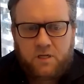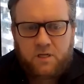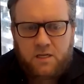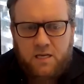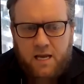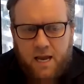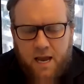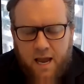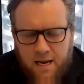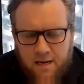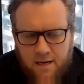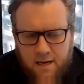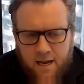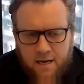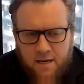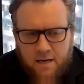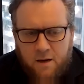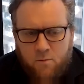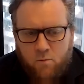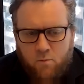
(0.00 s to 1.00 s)
Yeah,
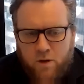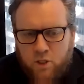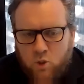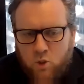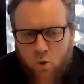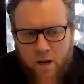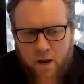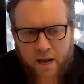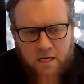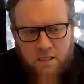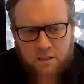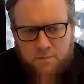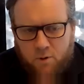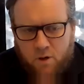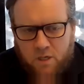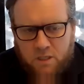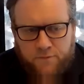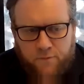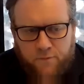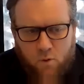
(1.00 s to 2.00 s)
and we saw house
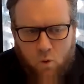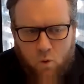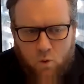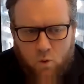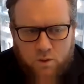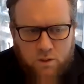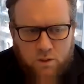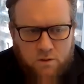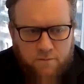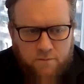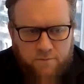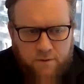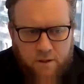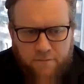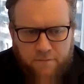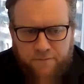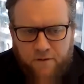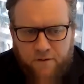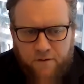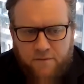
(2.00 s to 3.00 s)
price falls of
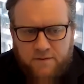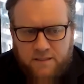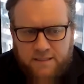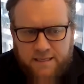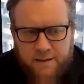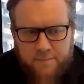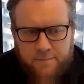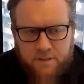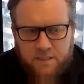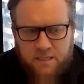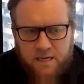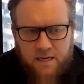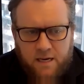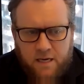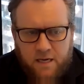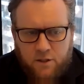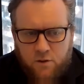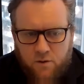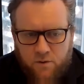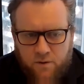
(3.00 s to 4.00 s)
5 to 10%
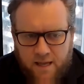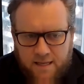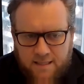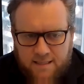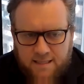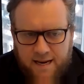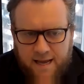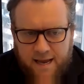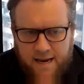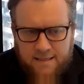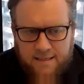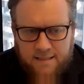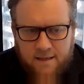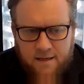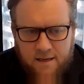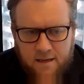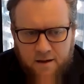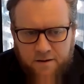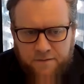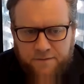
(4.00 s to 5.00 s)
in 2008,
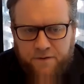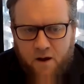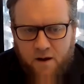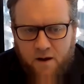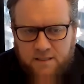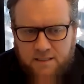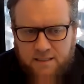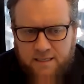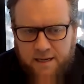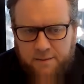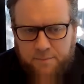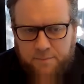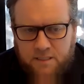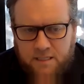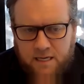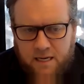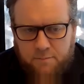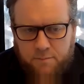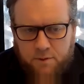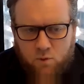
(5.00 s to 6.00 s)
5 to
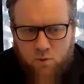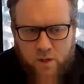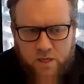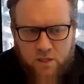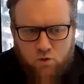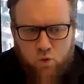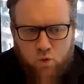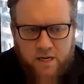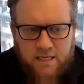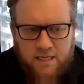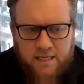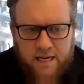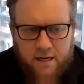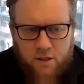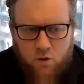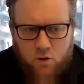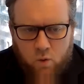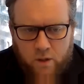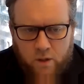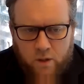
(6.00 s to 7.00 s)
10% between 2010
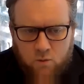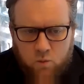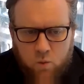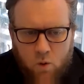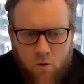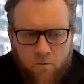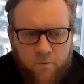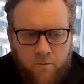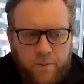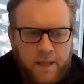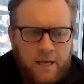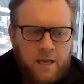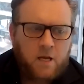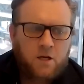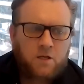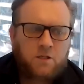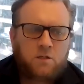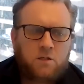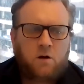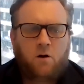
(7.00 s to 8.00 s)
and 2012.
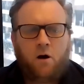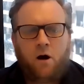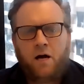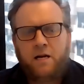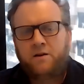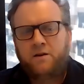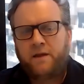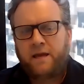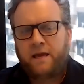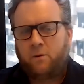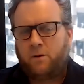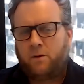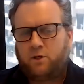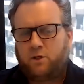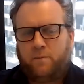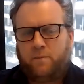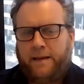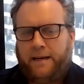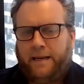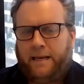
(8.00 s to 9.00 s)
So I don't think anyone
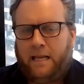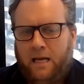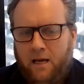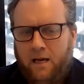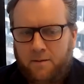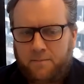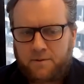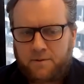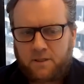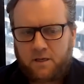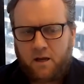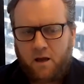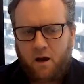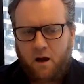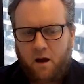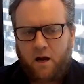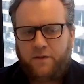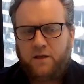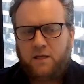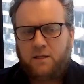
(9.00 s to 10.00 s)
should be alarmed.
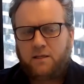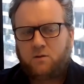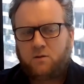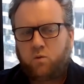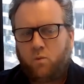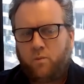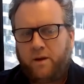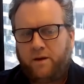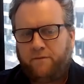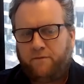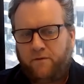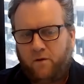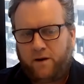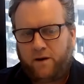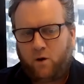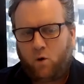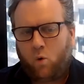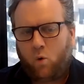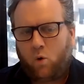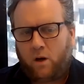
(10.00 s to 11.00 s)
I think this will be a
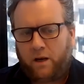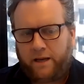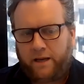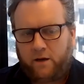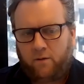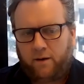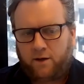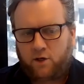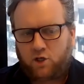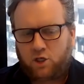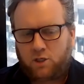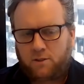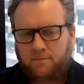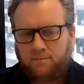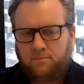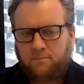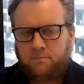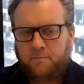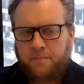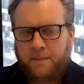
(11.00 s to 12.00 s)
very orderly correction.
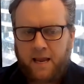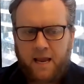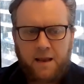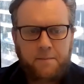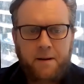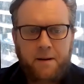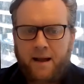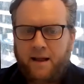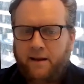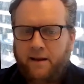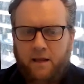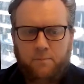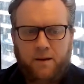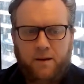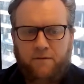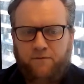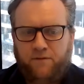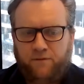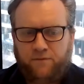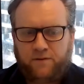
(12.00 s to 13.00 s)
It may only
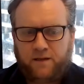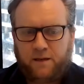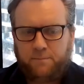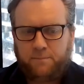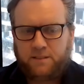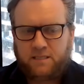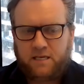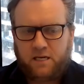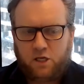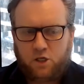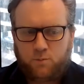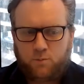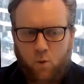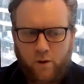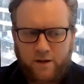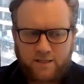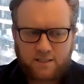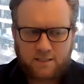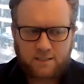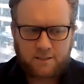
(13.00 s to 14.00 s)
be 15 percentage
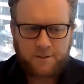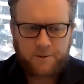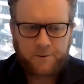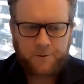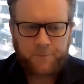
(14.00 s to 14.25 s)
points.